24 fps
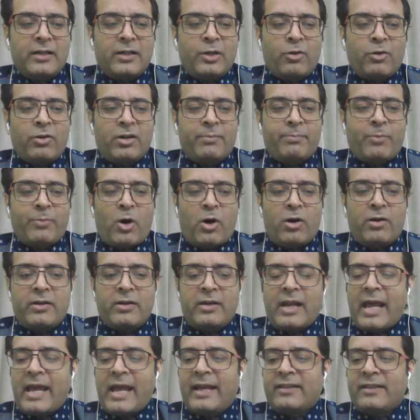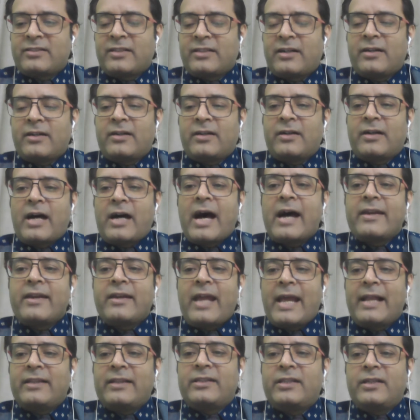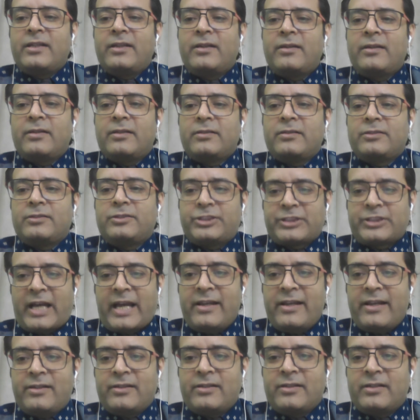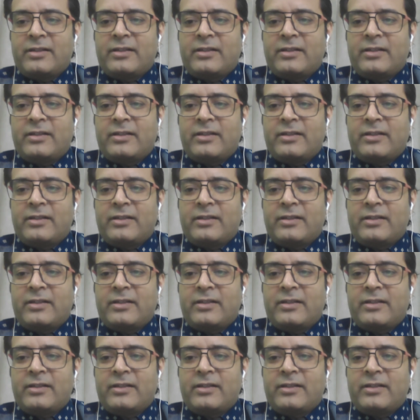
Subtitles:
not born as a unhealthy child.